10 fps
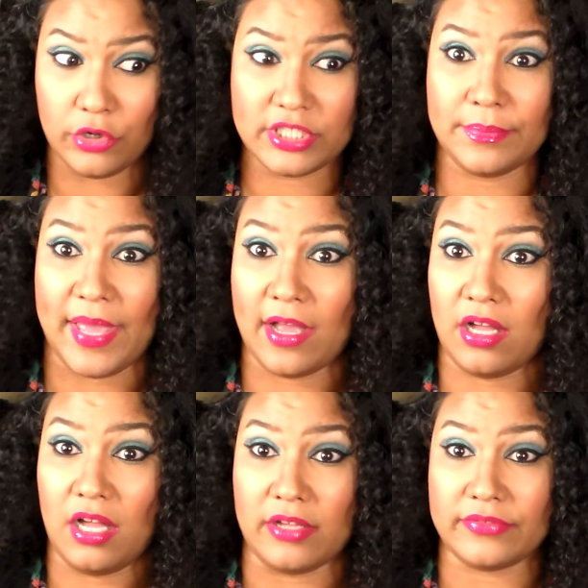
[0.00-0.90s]
or to
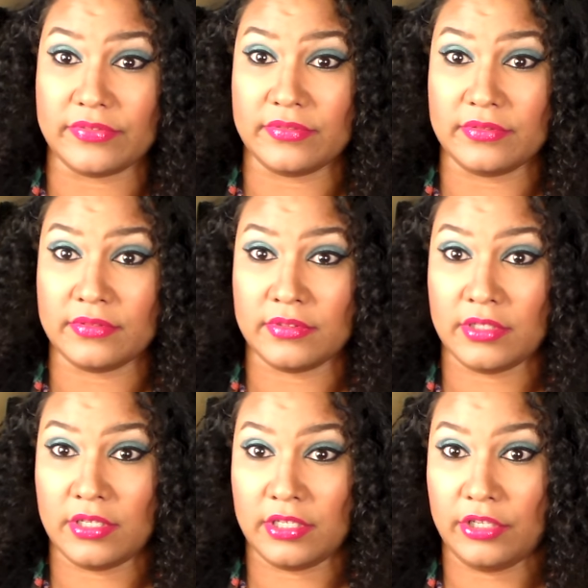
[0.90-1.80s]
back off.
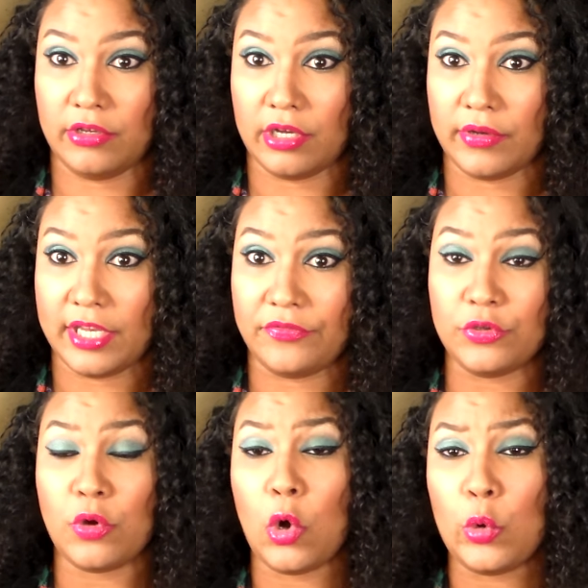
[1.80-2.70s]
You know, and
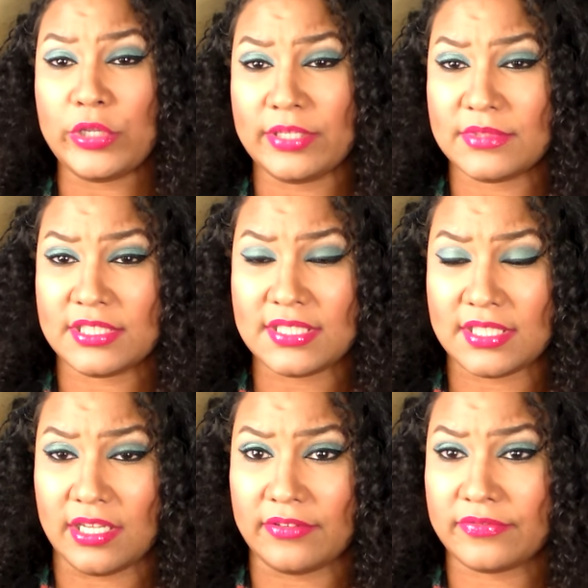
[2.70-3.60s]
if you hold him to
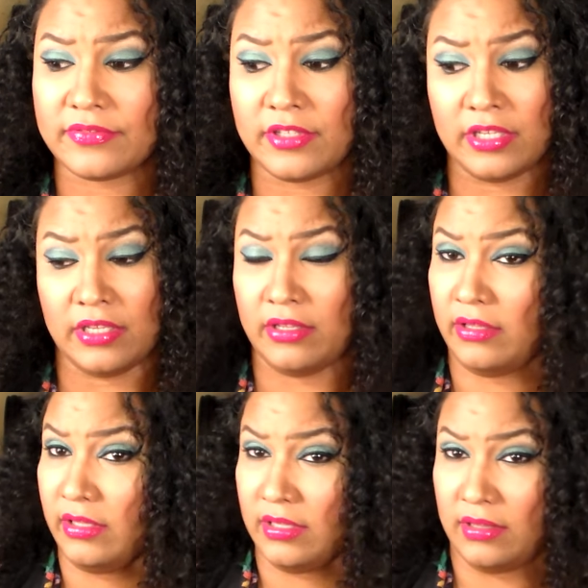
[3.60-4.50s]
stuff
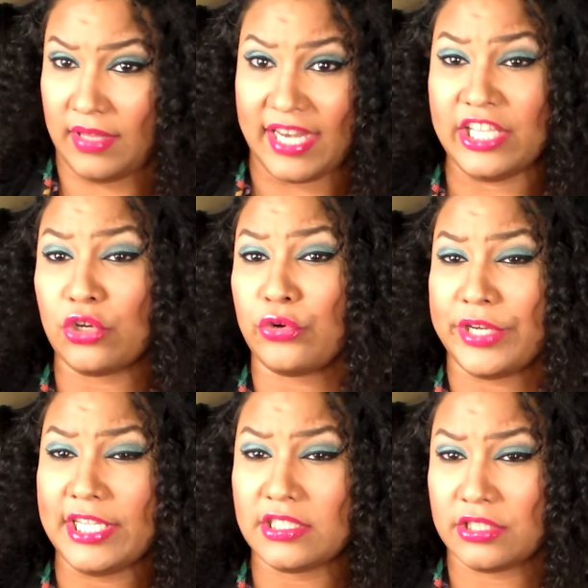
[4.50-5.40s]
that he
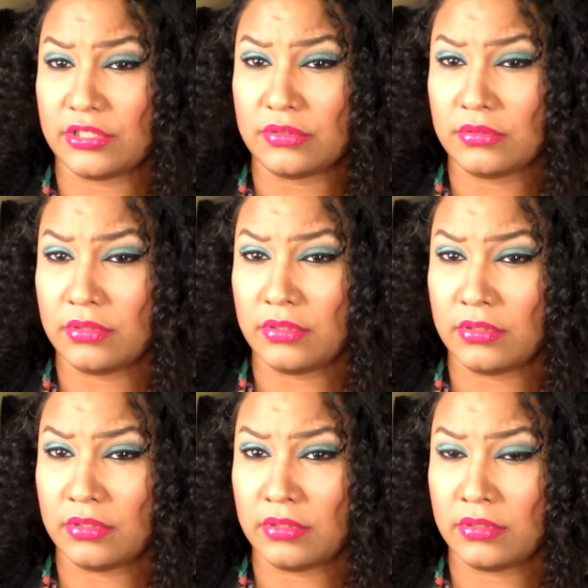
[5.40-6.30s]
agreed to
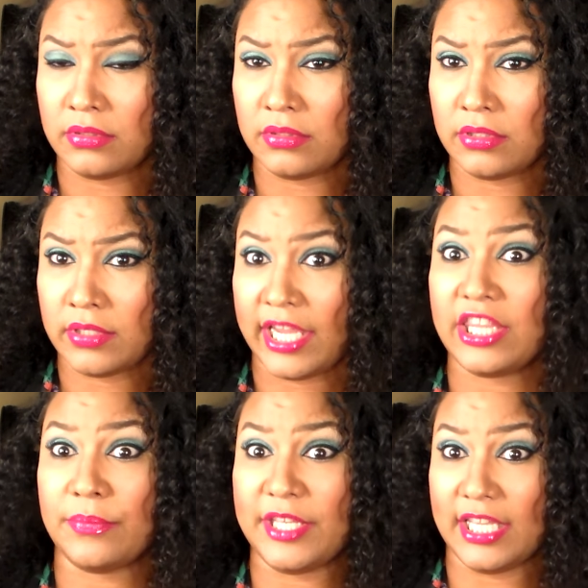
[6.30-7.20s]

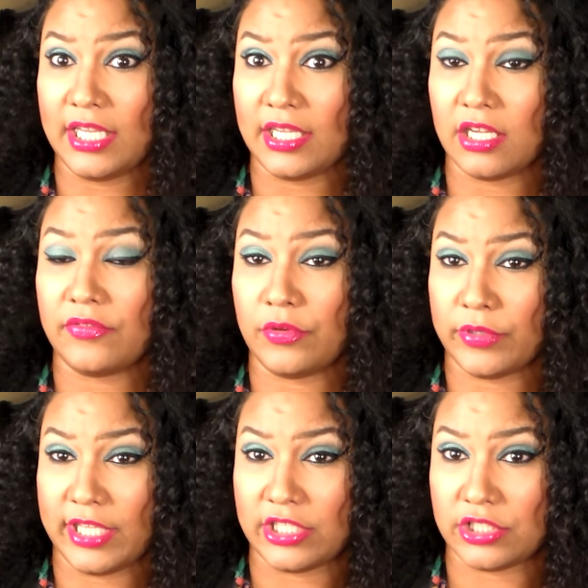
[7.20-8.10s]
in the beginning of the
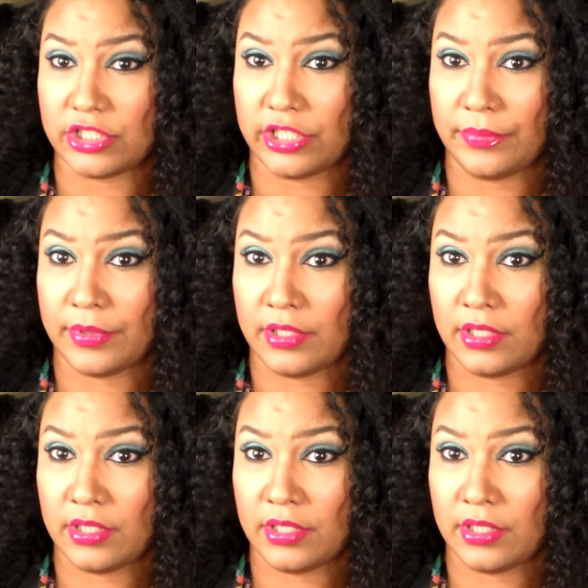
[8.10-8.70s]
relationship,